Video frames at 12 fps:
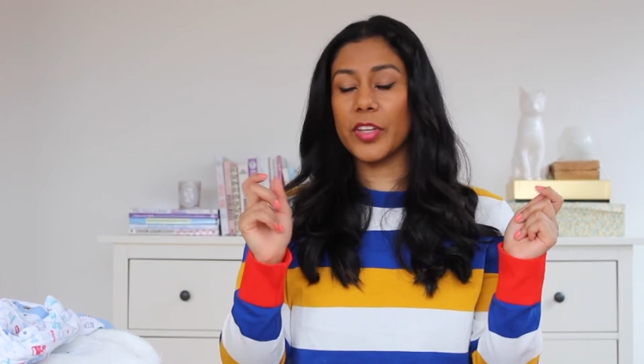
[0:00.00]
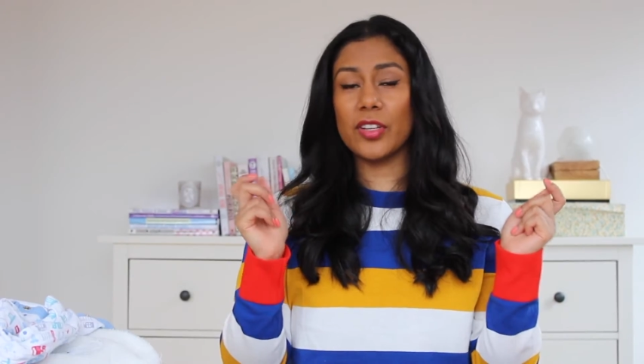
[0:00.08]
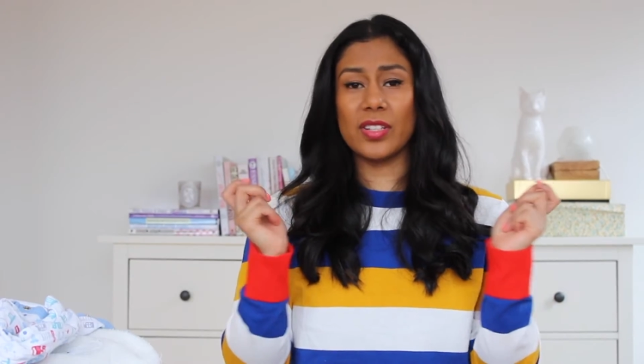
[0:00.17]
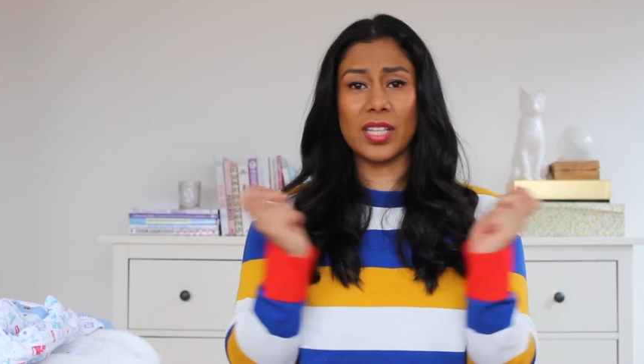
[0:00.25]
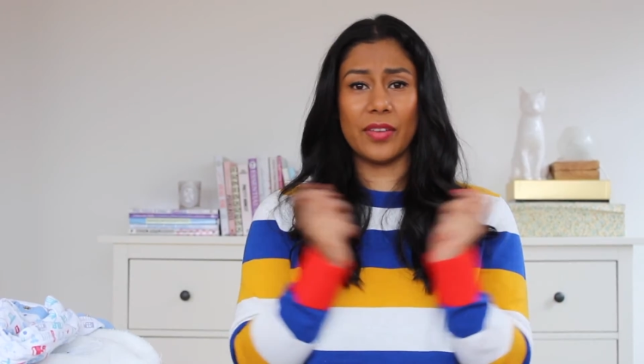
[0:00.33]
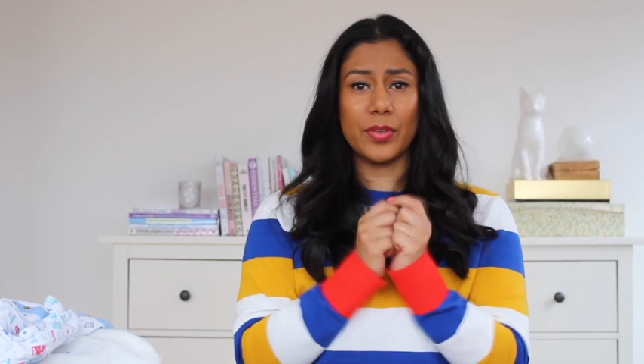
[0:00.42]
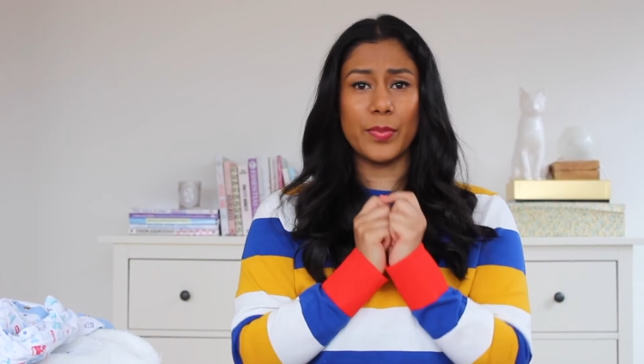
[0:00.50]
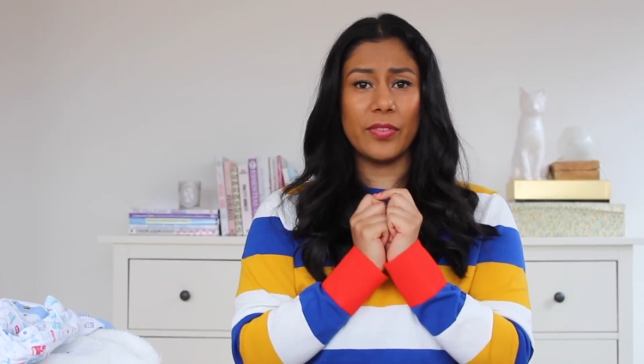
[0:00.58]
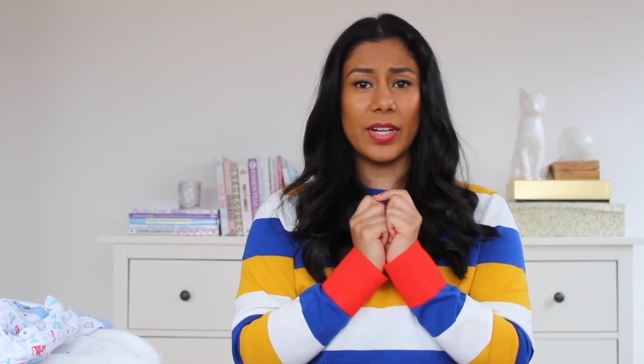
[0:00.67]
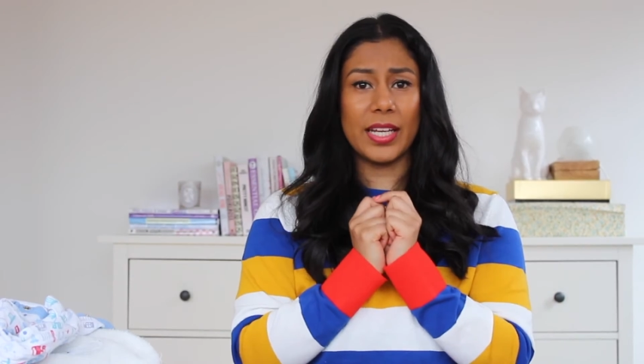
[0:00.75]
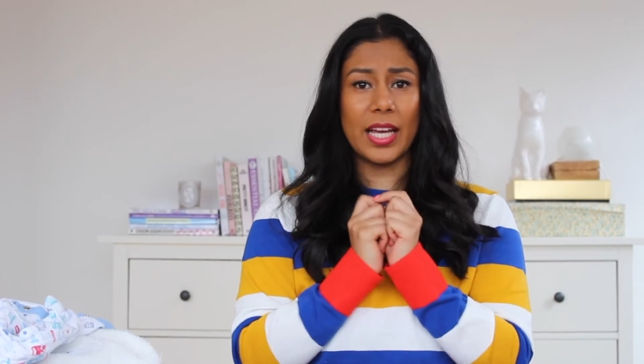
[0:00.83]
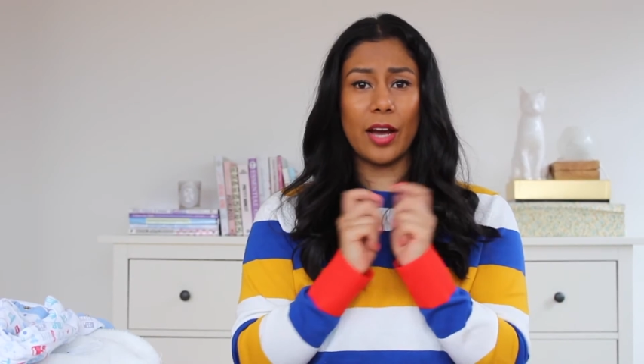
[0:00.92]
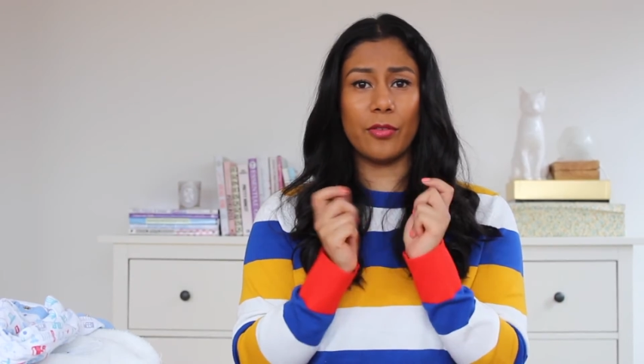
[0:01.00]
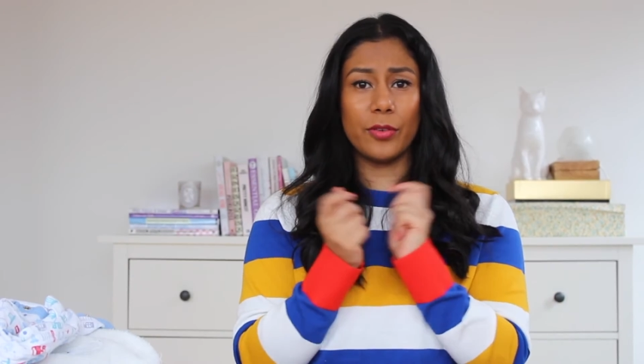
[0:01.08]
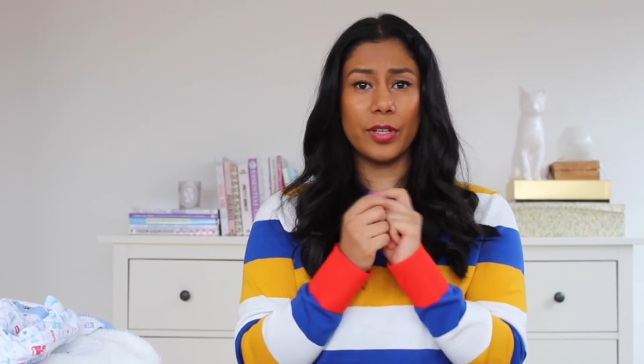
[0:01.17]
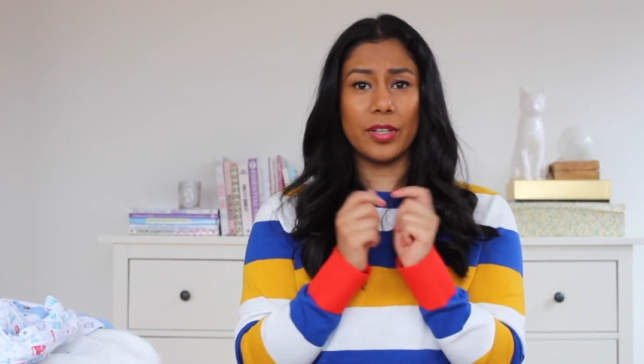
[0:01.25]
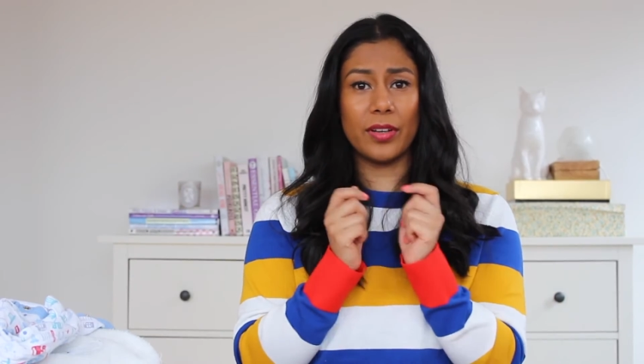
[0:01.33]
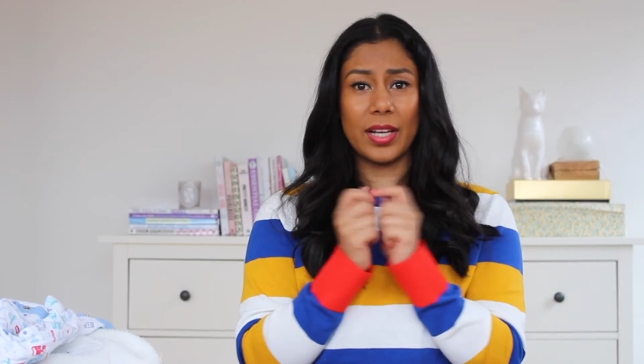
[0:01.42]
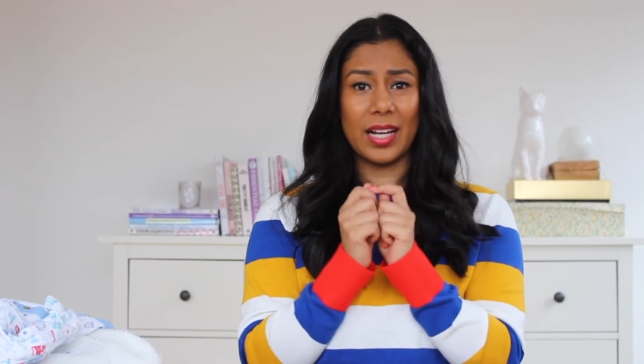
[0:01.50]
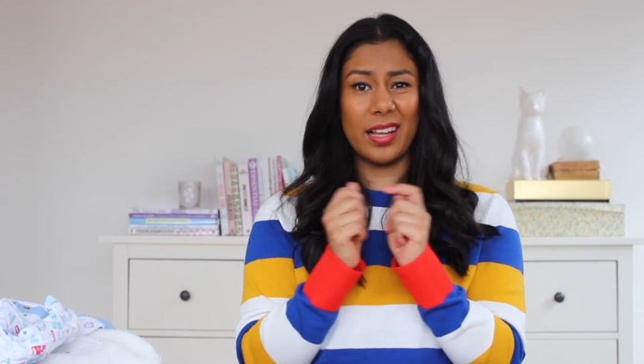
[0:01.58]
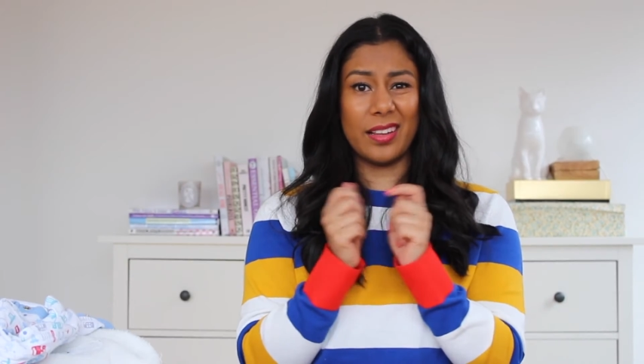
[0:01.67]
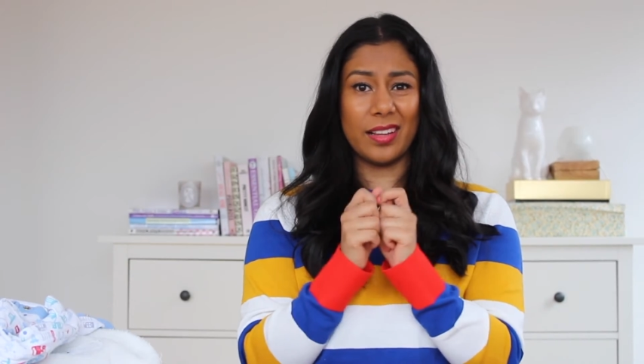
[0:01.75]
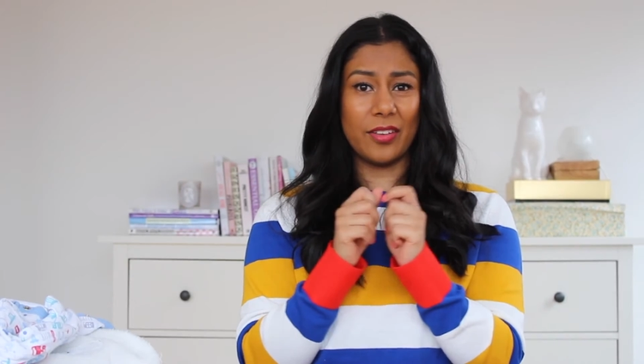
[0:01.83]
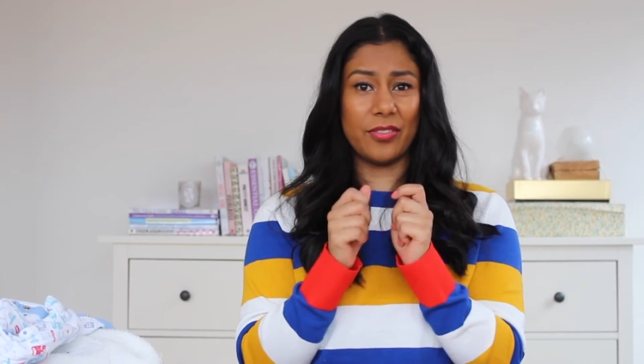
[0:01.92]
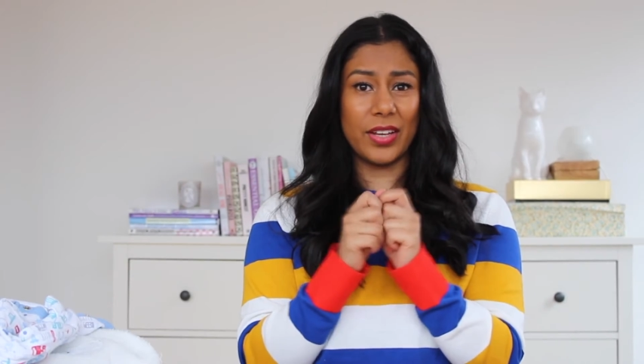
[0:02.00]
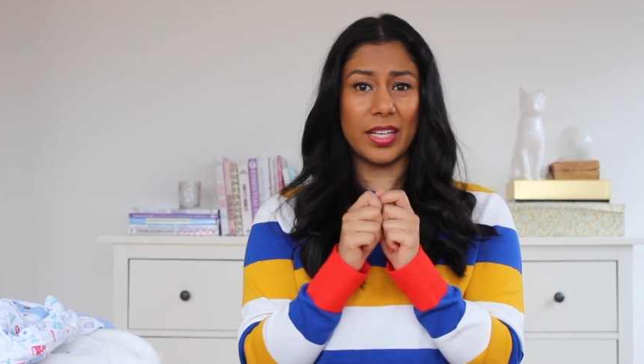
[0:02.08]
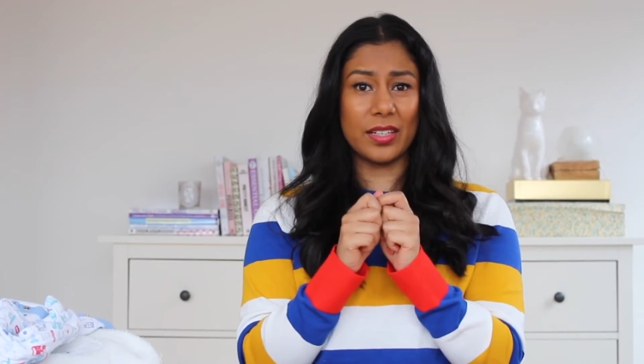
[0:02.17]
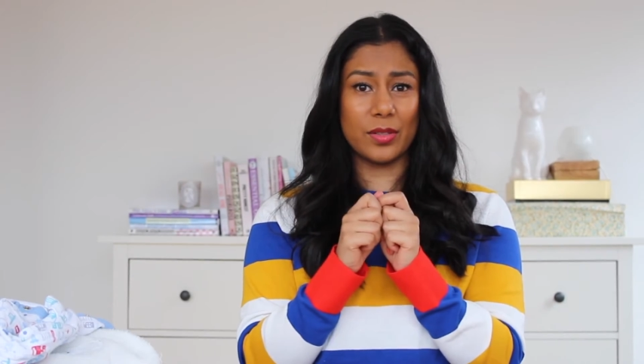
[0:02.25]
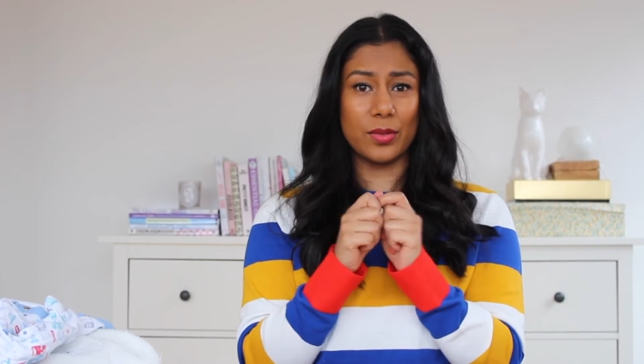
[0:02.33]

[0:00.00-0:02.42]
You just have to be really careful you don't get like their fingers